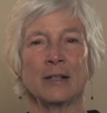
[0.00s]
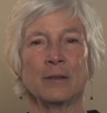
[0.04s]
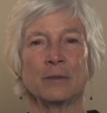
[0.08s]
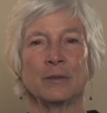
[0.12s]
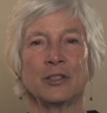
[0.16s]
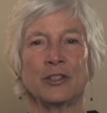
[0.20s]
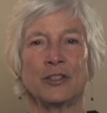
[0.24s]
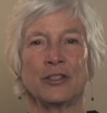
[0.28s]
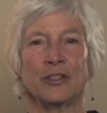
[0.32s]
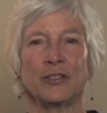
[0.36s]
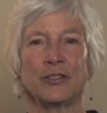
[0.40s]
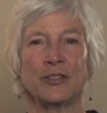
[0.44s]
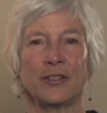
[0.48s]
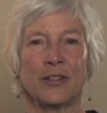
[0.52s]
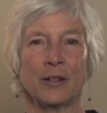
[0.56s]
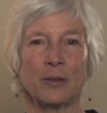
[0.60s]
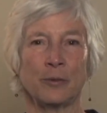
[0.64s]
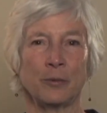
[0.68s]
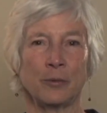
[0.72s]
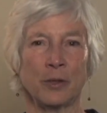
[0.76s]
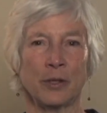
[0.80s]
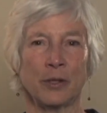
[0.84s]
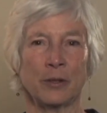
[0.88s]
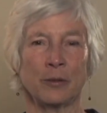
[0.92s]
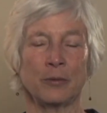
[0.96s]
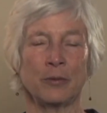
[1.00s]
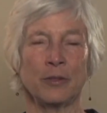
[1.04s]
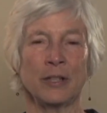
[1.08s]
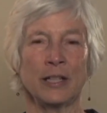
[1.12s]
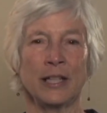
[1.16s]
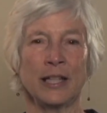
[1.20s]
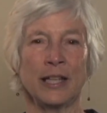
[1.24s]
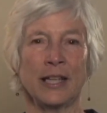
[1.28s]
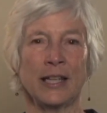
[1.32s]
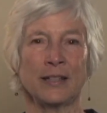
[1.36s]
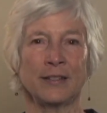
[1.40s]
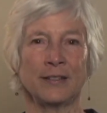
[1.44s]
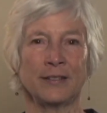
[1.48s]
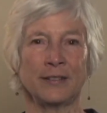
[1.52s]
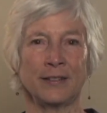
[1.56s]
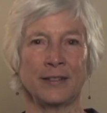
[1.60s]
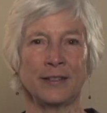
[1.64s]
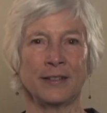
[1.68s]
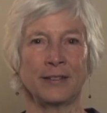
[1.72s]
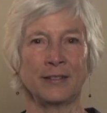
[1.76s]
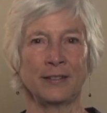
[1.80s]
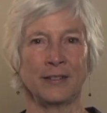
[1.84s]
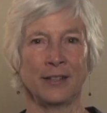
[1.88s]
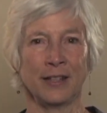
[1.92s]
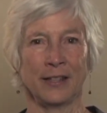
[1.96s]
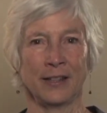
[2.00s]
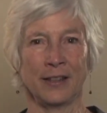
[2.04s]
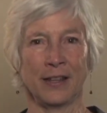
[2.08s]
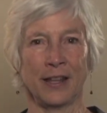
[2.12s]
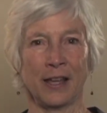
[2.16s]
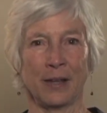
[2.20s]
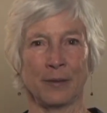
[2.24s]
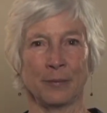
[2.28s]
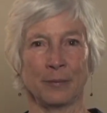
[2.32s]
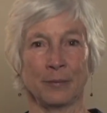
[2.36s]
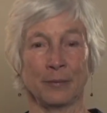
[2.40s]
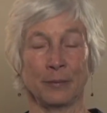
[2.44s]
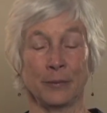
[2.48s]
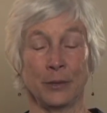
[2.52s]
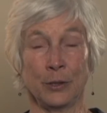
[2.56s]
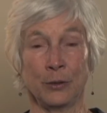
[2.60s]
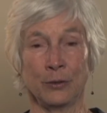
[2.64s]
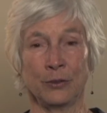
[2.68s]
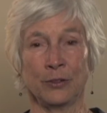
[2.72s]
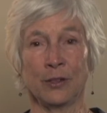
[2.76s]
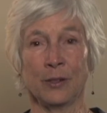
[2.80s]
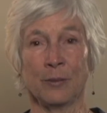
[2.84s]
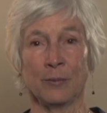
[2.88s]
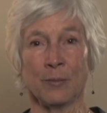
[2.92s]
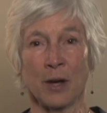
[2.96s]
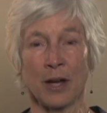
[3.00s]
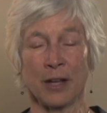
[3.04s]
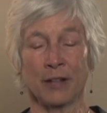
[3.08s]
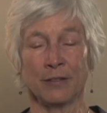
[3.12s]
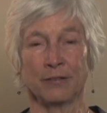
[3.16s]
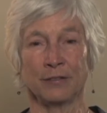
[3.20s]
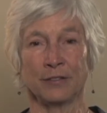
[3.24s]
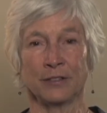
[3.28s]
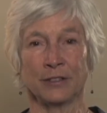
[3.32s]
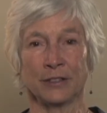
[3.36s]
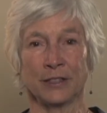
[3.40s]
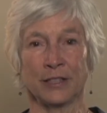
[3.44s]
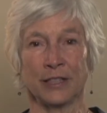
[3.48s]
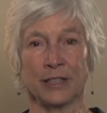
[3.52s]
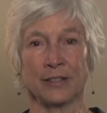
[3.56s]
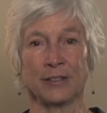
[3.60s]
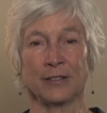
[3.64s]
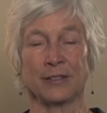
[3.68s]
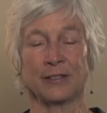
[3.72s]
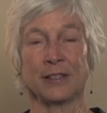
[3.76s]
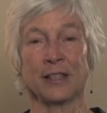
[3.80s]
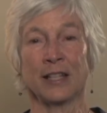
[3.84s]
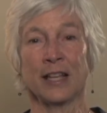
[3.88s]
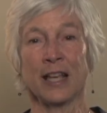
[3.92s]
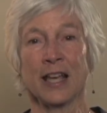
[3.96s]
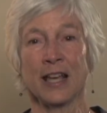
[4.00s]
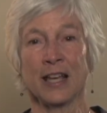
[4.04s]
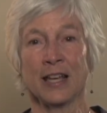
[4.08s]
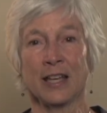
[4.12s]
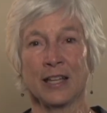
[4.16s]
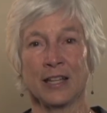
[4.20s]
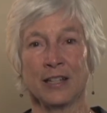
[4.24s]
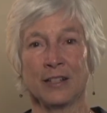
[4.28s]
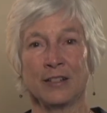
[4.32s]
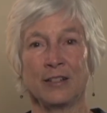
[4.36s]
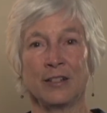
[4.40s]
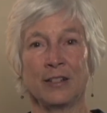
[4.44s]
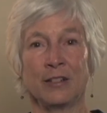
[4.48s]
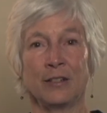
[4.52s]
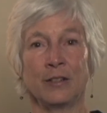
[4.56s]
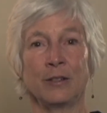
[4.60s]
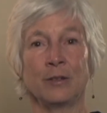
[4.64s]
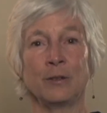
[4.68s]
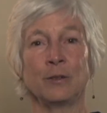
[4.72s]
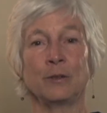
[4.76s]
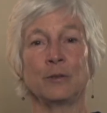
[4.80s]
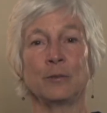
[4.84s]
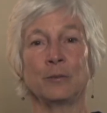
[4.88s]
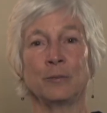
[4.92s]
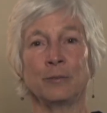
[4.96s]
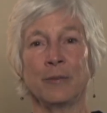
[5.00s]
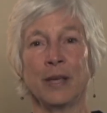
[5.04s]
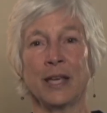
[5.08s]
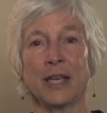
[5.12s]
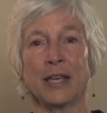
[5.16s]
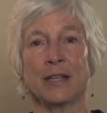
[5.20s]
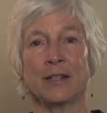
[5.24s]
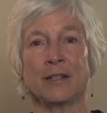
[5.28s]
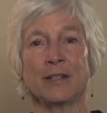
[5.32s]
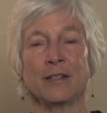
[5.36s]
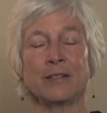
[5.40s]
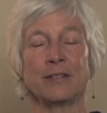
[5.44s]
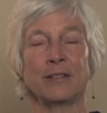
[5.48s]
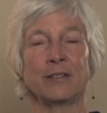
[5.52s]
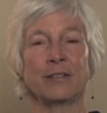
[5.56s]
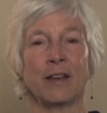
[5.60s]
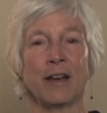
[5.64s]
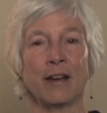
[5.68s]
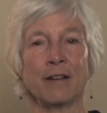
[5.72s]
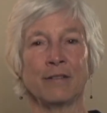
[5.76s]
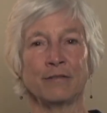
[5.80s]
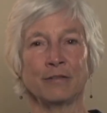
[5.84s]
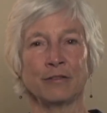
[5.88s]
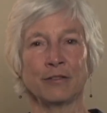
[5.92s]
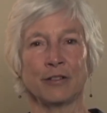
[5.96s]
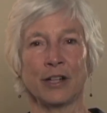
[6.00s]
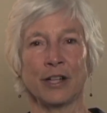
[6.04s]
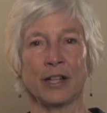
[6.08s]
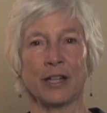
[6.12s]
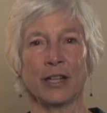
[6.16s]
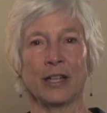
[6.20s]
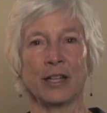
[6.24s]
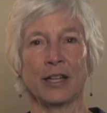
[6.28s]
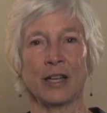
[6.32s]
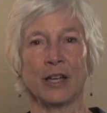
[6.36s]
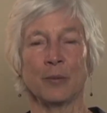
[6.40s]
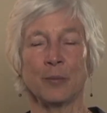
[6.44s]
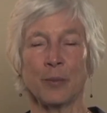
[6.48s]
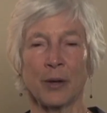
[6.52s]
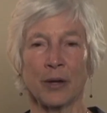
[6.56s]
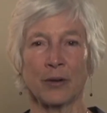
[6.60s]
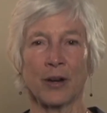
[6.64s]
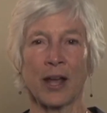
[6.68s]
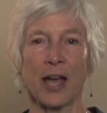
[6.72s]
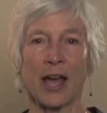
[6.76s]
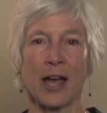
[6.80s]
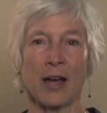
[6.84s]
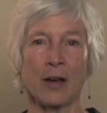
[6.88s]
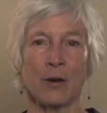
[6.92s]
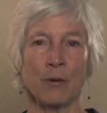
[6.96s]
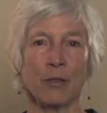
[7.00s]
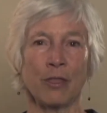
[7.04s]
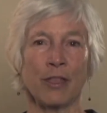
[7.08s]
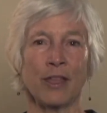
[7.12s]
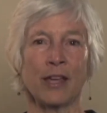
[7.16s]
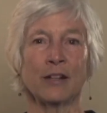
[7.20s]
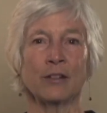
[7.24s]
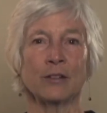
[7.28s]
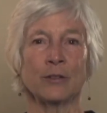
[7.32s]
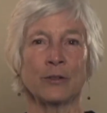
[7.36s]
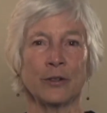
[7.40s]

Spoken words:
which is that we're really assisting them using mindfulness to make a discovery about how they're